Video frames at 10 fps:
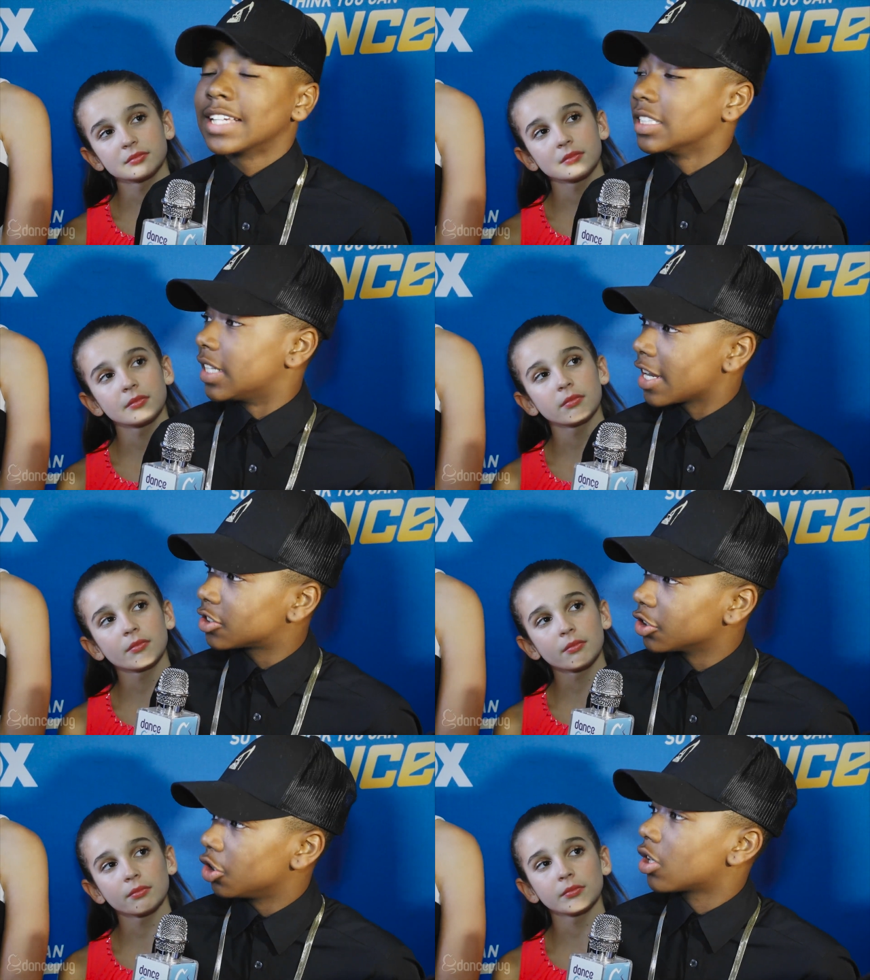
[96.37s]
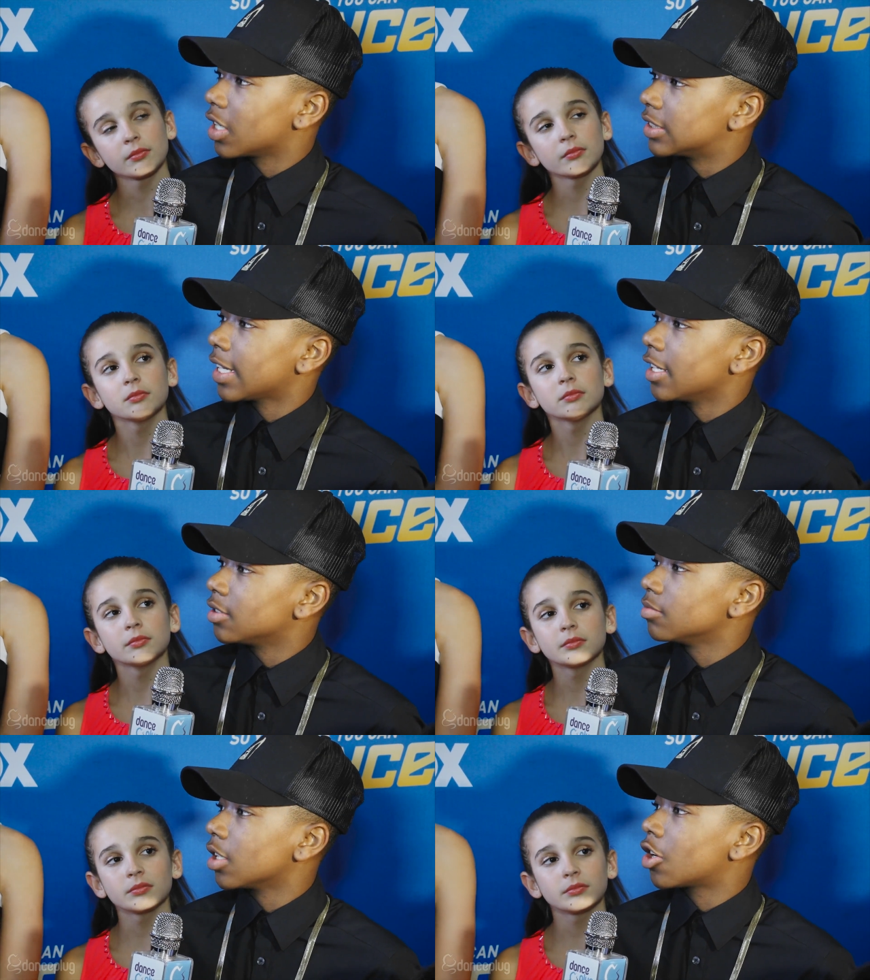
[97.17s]
Speaker 1: And as a dancer, you're gonna
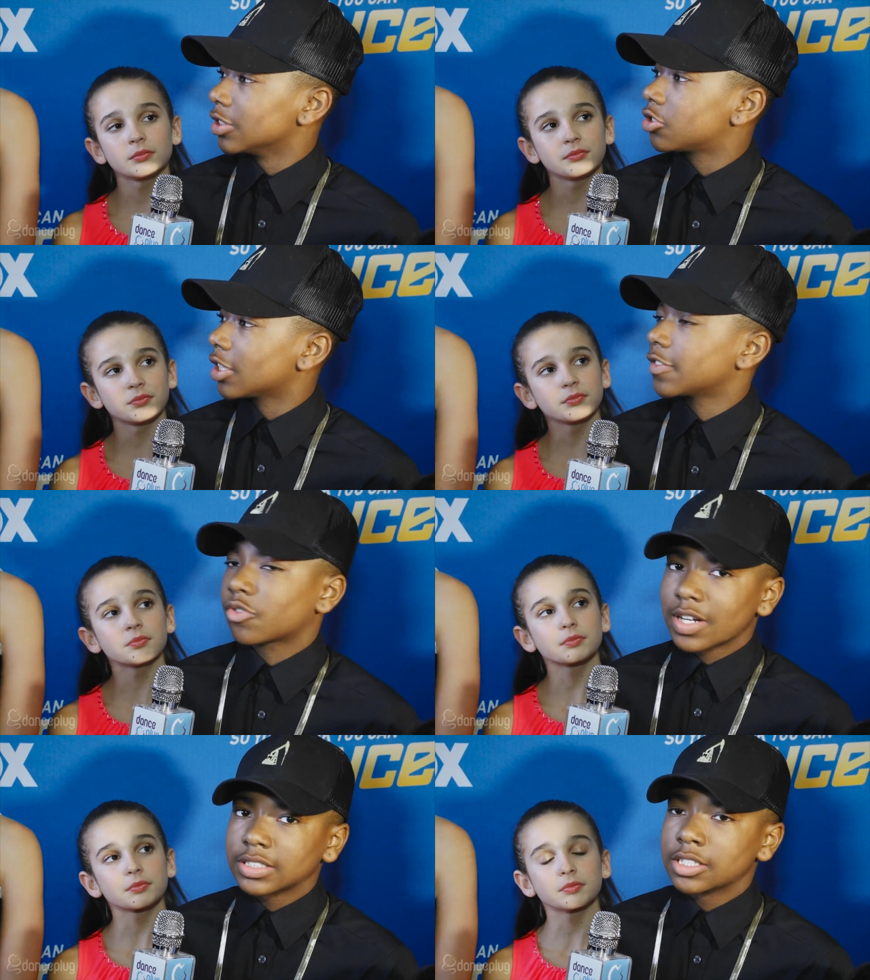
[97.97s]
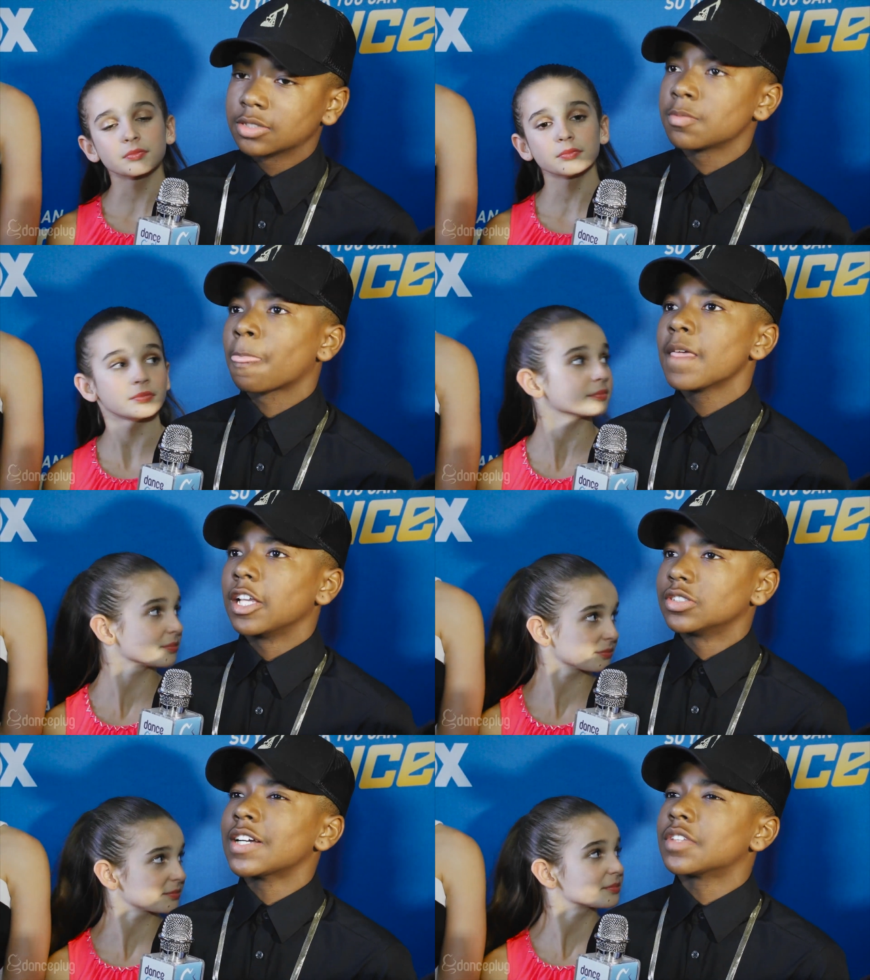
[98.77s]
take constructive criticism,
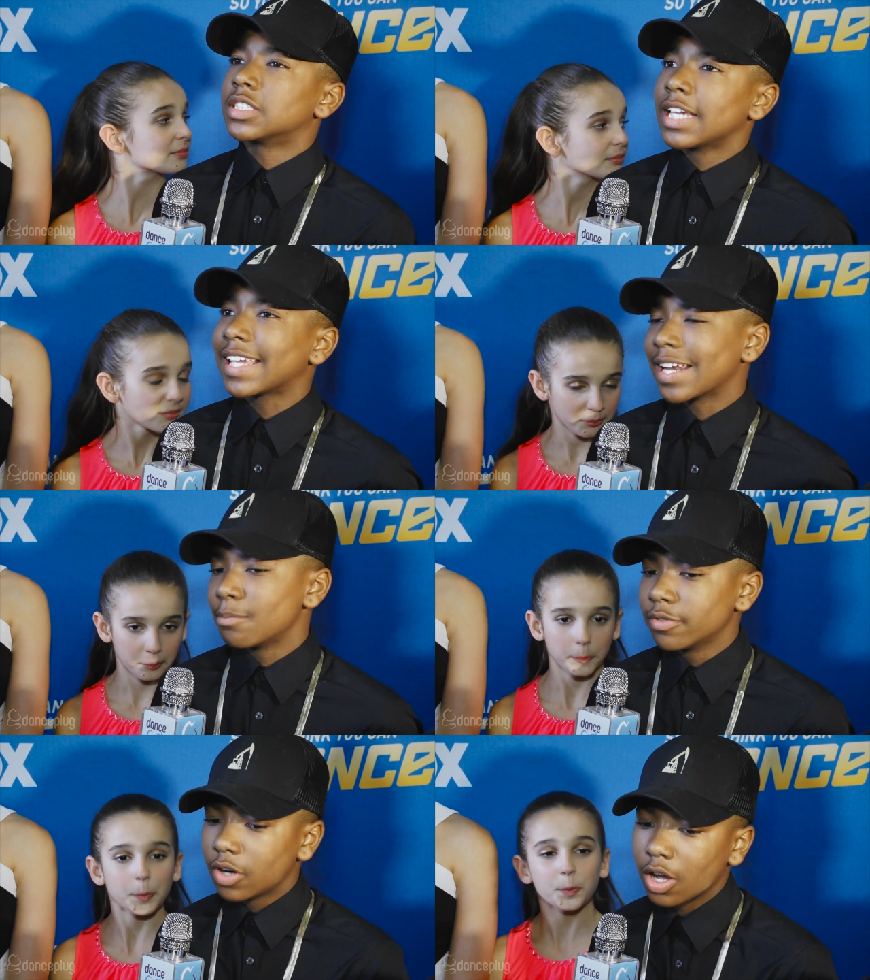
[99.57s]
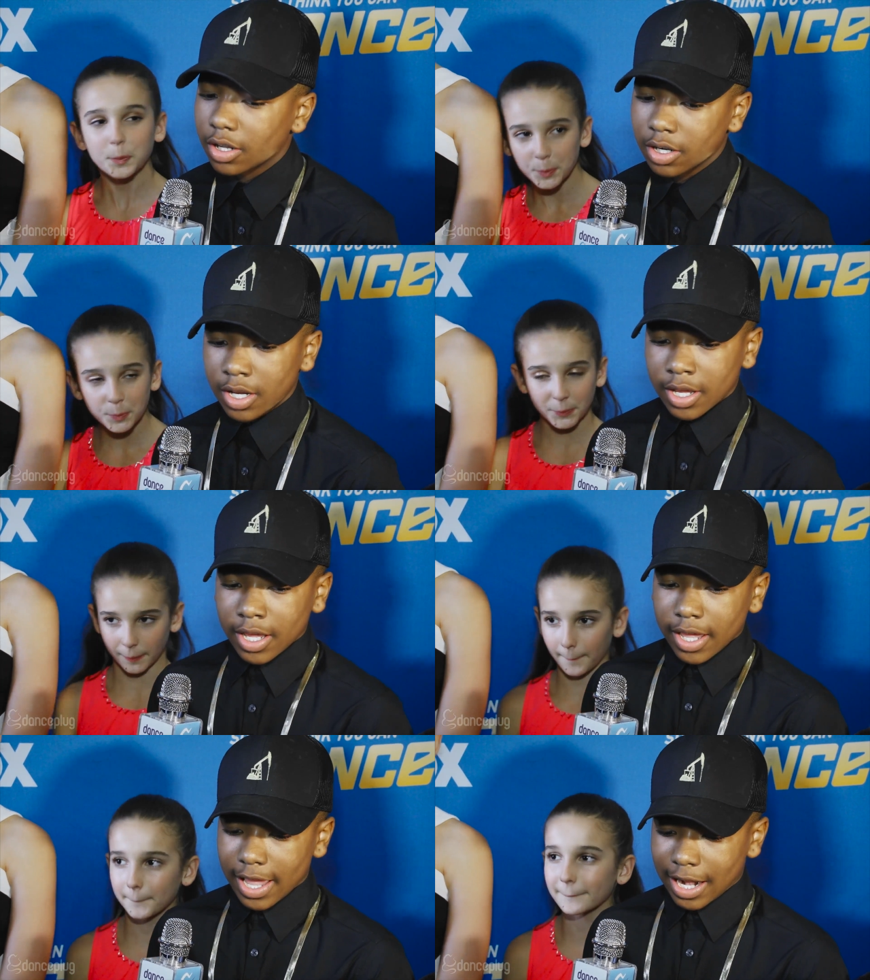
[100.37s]
and you just have to take it and move on.
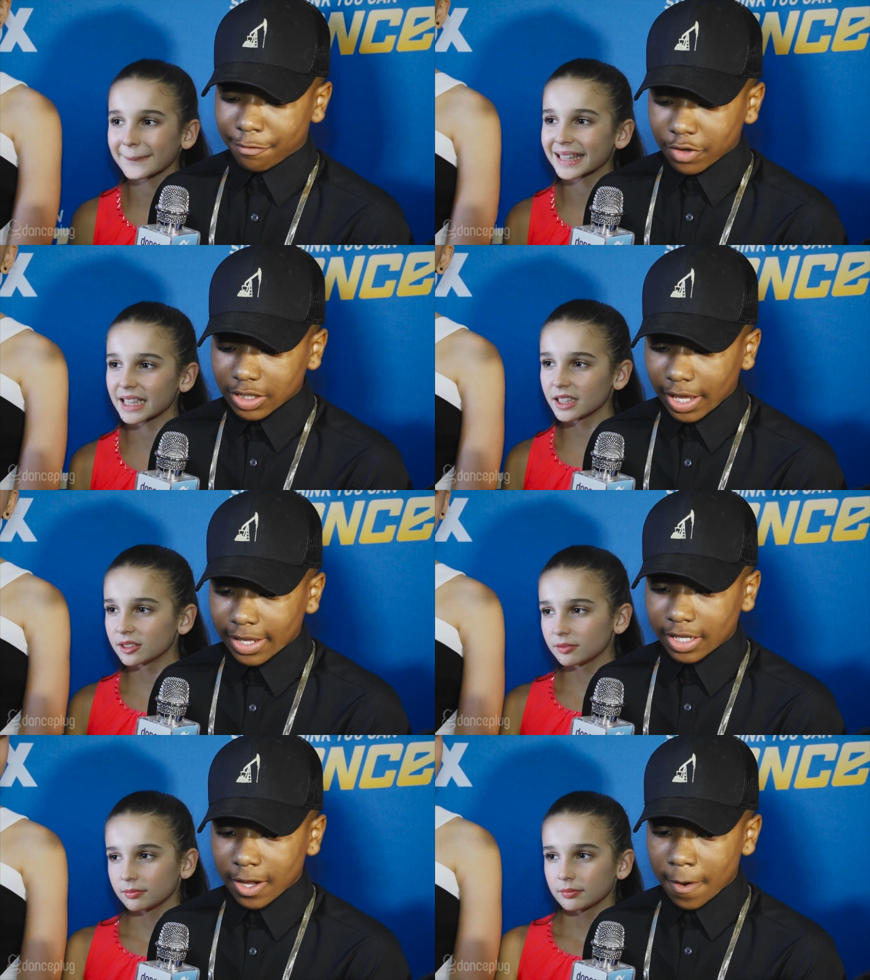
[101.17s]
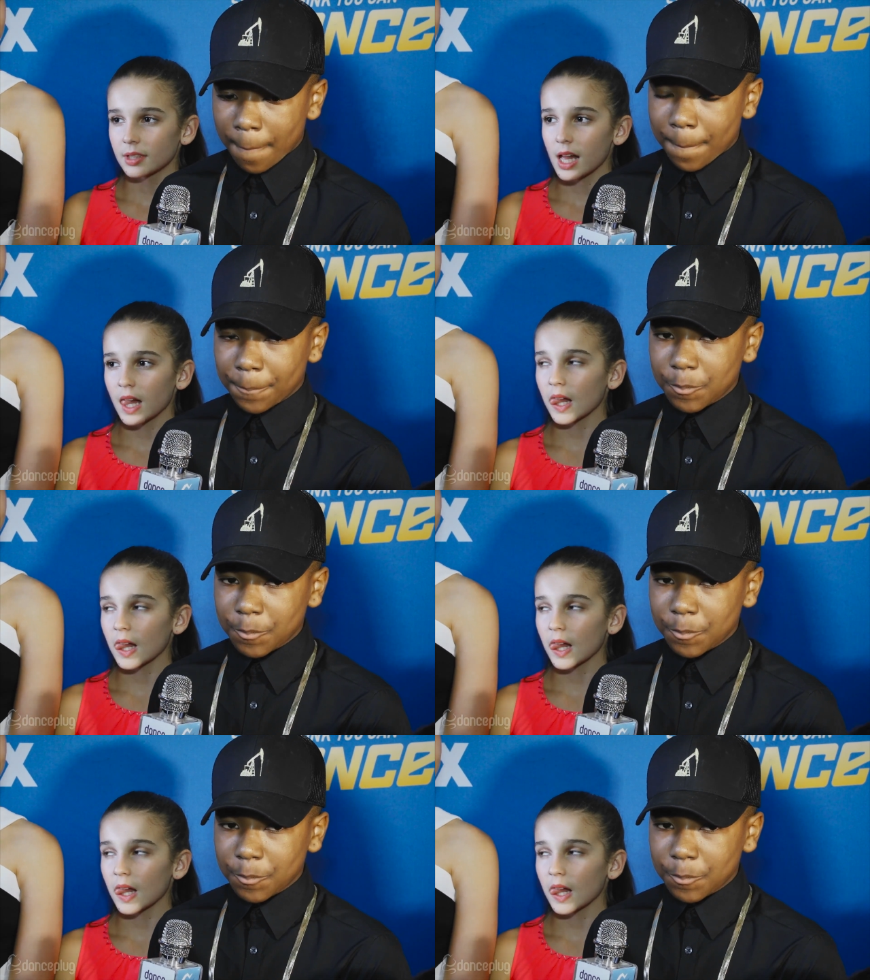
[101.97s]
And I feel like um,